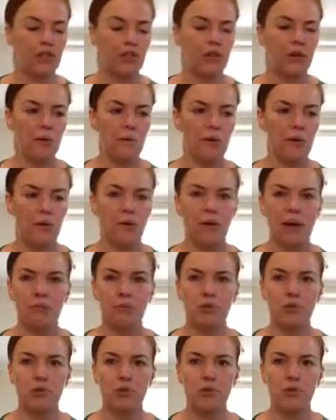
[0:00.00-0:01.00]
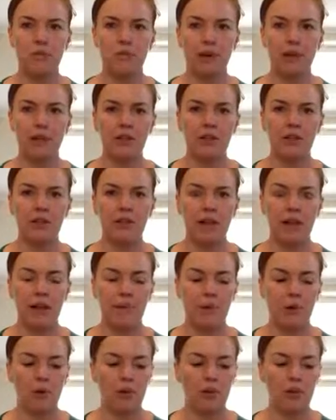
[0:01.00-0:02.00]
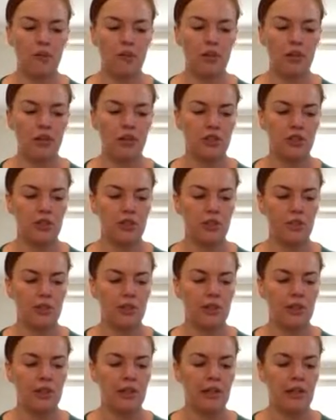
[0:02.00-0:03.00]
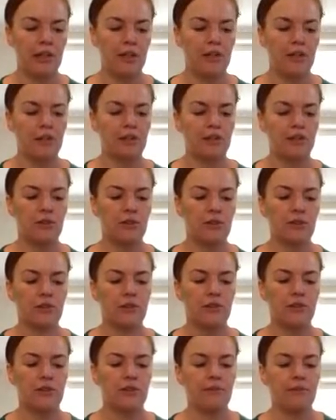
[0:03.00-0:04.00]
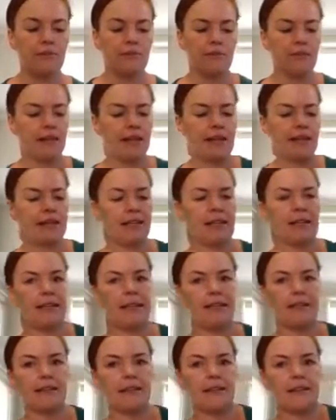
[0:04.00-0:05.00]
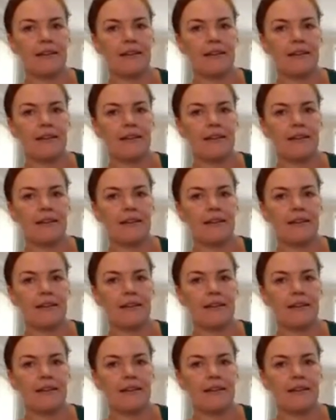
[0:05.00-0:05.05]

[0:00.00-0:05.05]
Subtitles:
You don't want to grab too much on your brush. You sort of want to do sort of a fairly